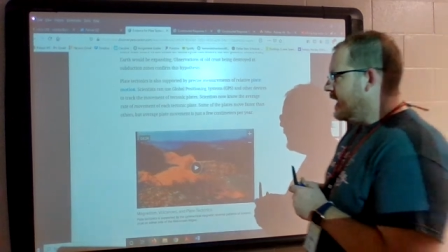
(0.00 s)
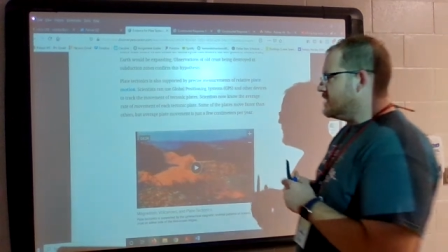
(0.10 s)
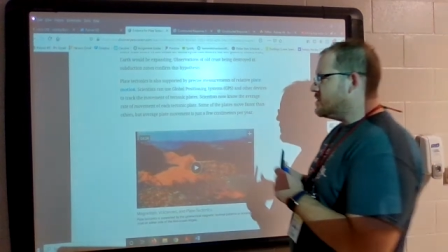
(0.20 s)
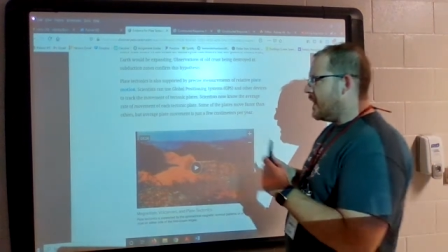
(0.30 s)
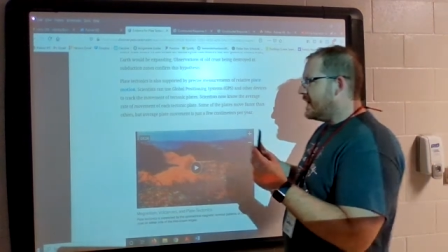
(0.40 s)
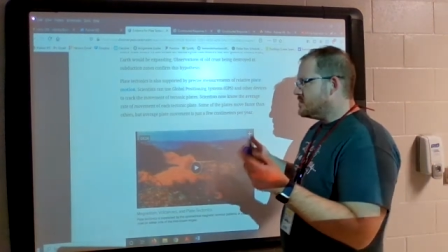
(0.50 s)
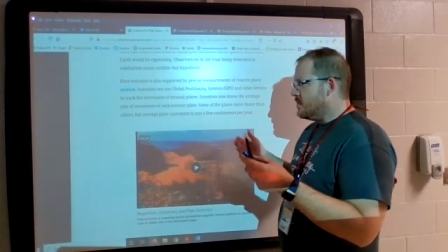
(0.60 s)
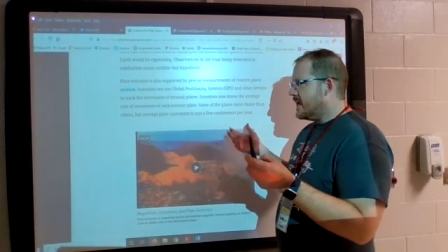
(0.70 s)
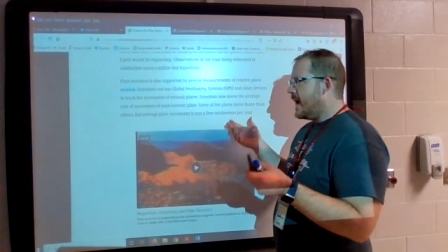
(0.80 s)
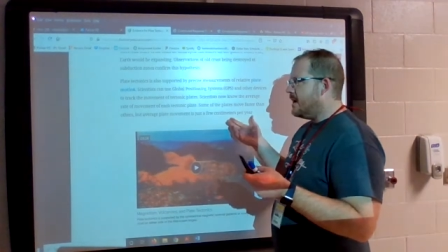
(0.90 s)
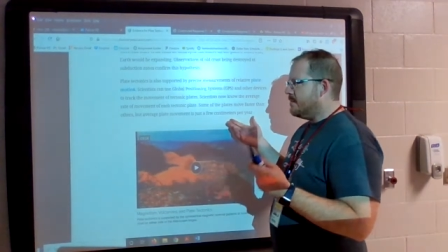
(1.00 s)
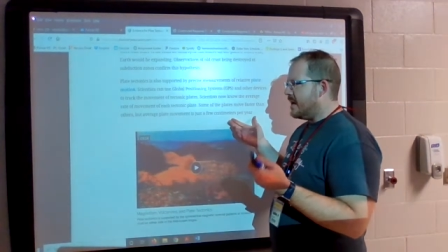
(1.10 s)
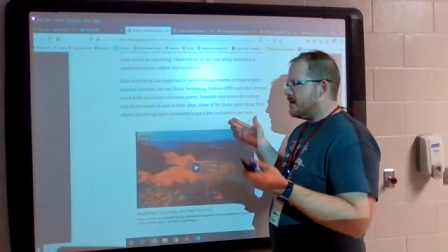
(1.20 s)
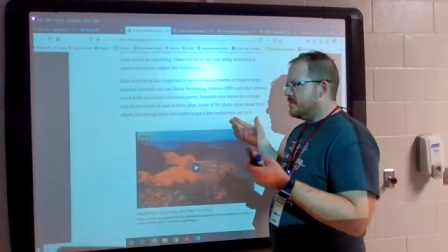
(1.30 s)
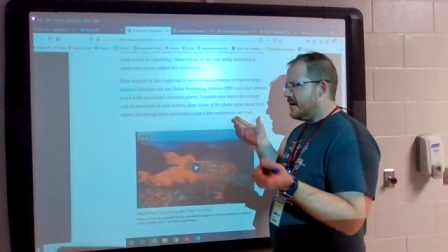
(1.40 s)
And so as we got
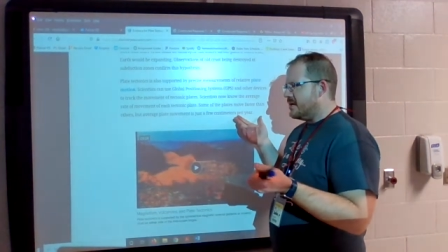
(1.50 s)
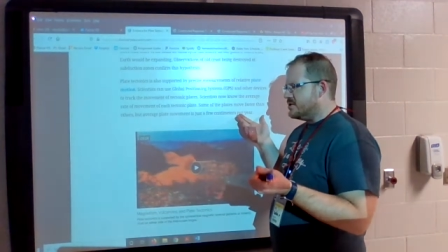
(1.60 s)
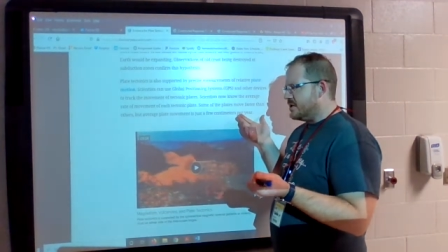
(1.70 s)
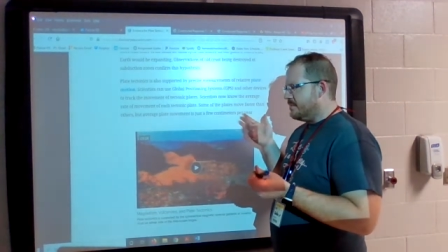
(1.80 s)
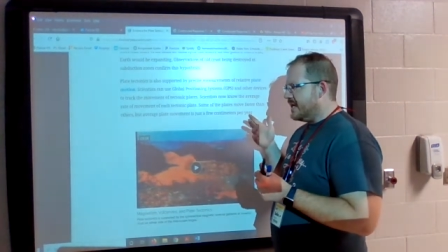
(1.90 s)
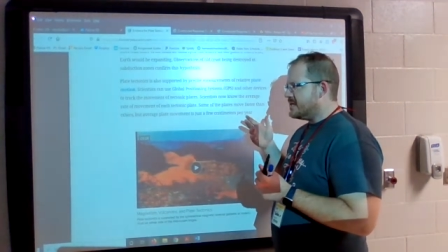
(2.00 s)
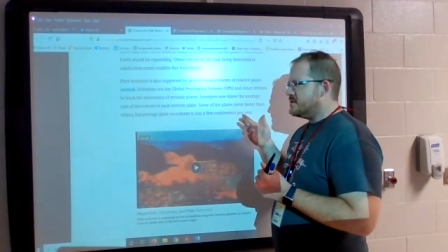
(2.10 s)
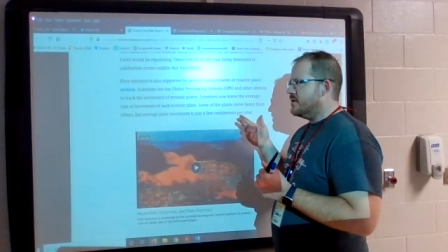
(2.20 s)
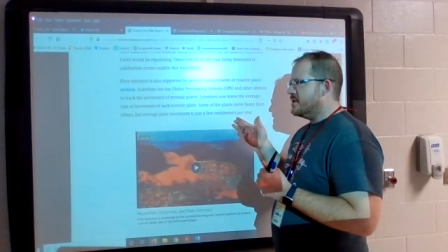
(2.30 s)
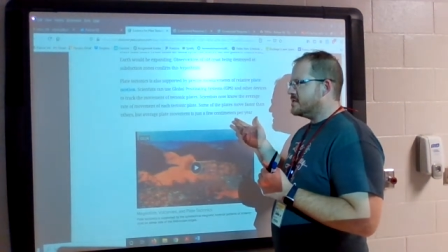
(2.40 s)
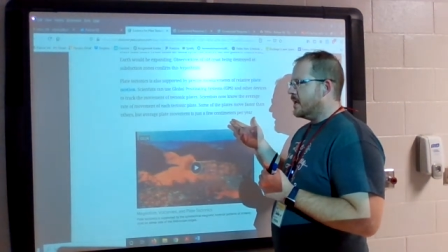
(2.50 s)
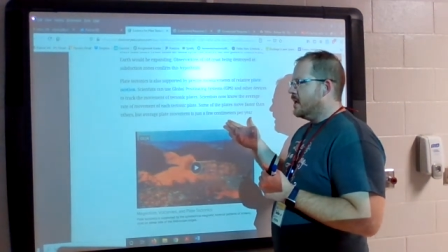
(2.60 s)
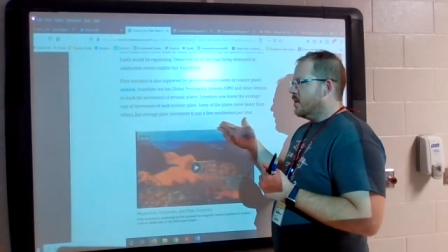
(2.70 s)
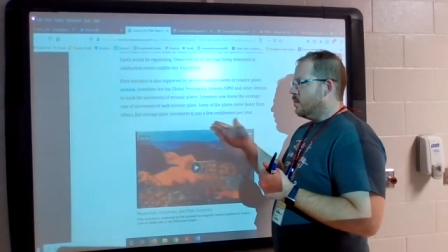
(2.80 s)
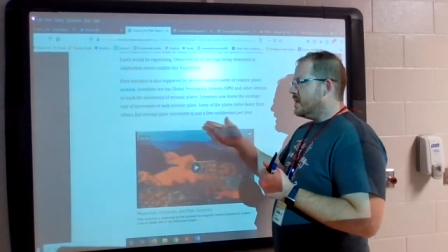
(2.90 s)
better and better GPS units,
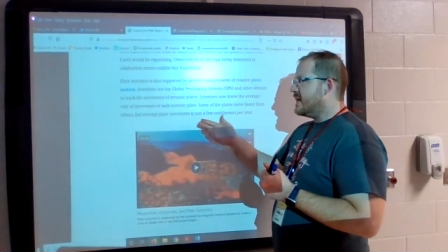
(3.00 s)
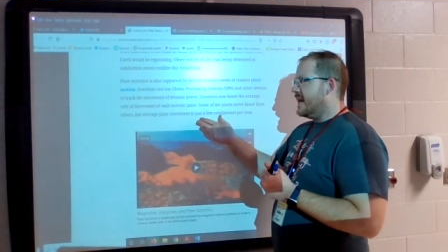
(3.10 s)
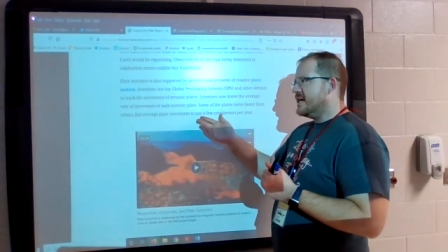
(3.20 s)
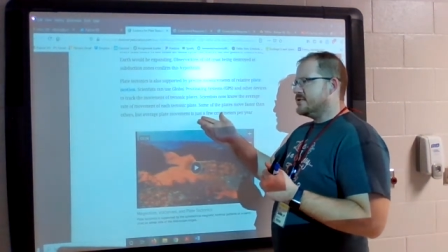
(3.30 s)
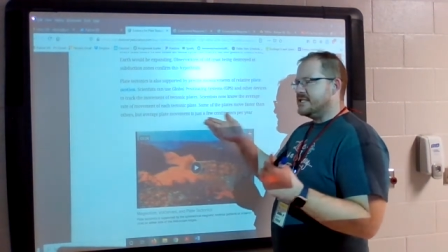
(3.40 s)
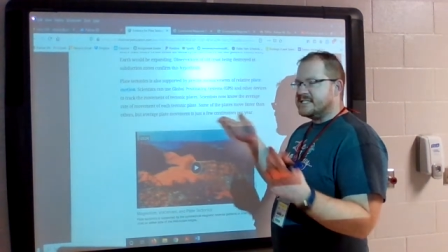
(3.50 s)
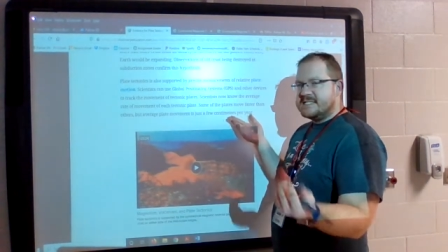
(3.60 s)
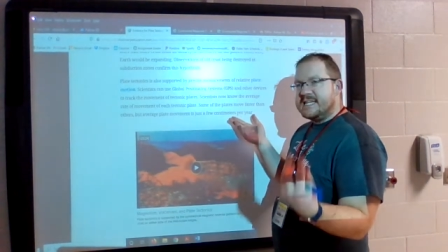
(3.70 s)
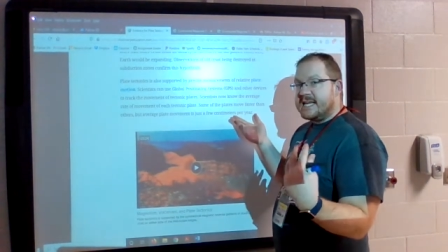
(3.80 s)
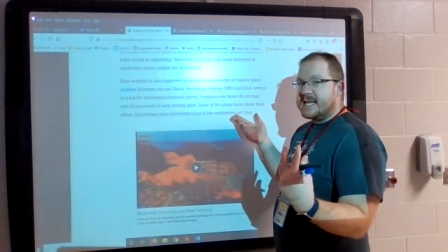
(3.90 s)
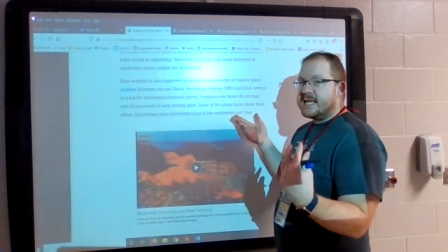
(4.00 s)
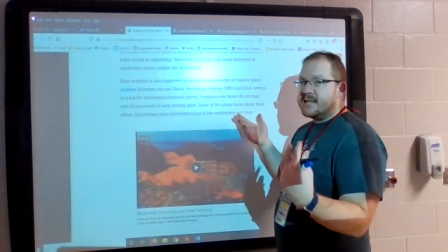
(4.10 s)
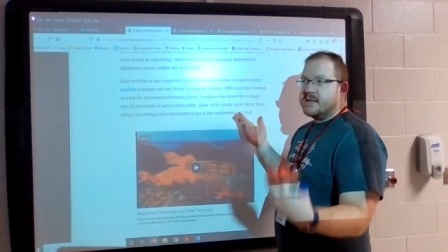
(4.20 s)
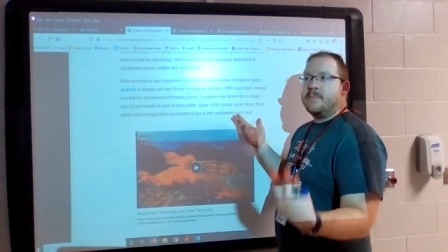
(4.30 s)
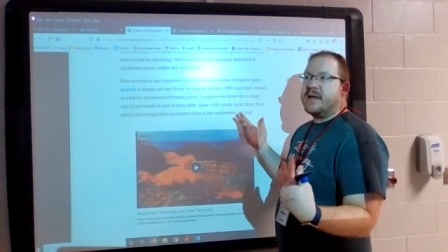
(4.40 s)
we could actually
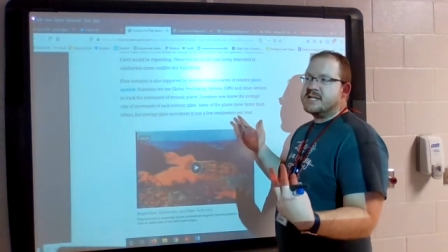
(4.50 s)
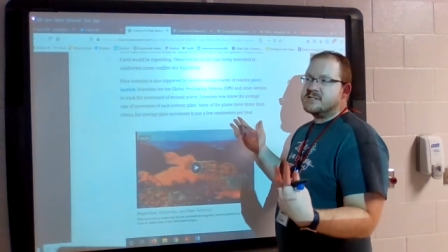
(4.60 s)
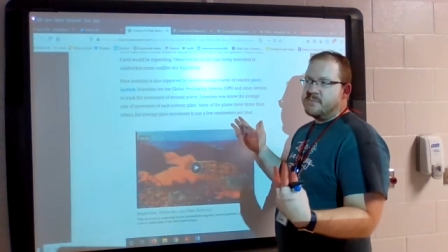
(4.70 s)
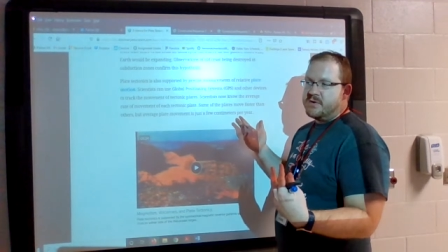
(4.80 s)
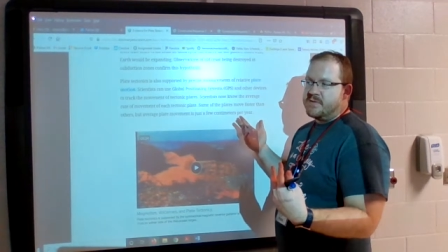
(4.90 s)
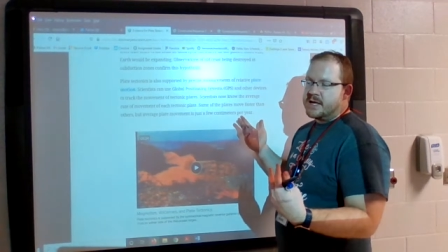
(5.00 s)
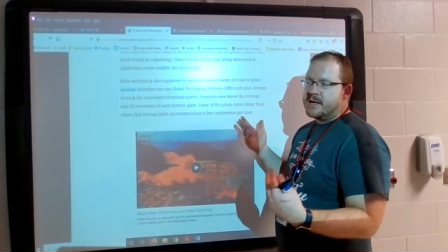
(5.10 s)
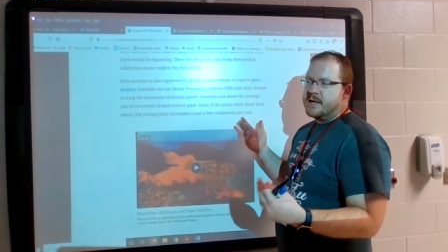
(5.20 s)
see the plates moving.